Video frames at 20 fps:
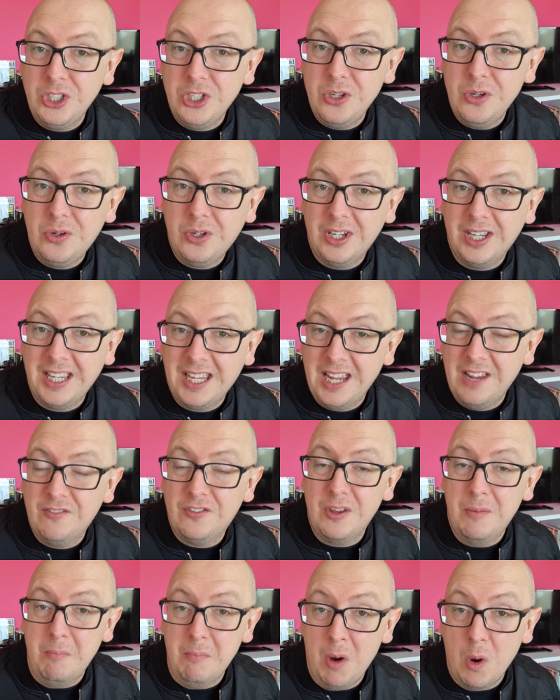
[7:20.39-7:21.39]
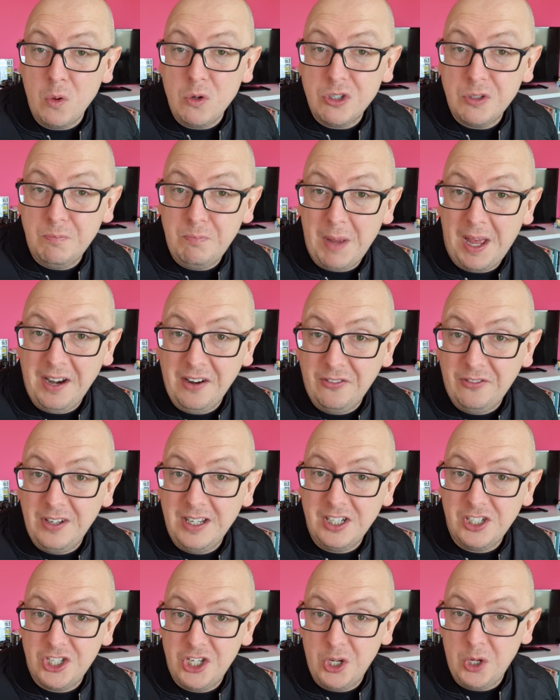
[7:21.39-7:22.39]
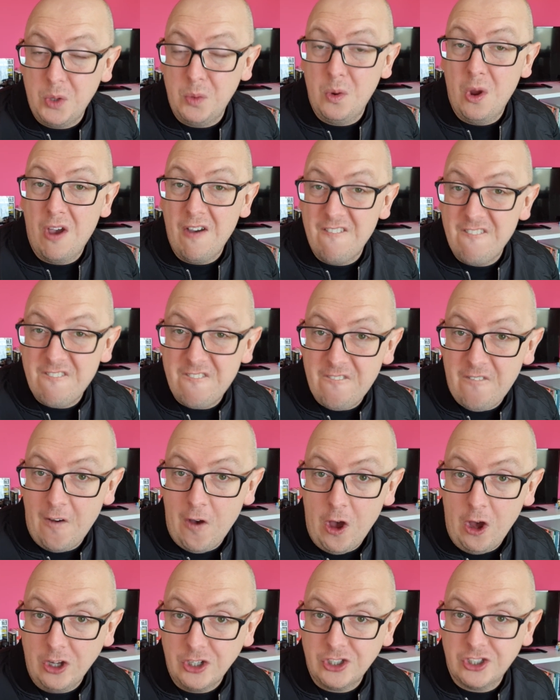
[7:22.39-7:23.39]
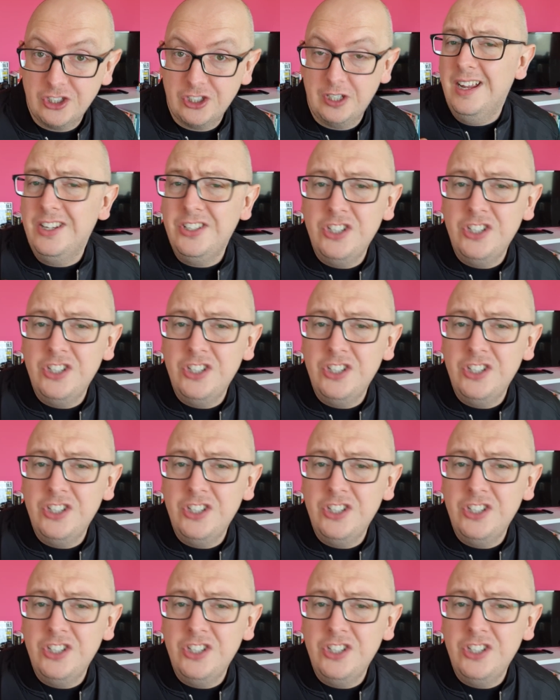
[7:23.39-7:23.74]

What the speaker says: you can give the most benefit to first,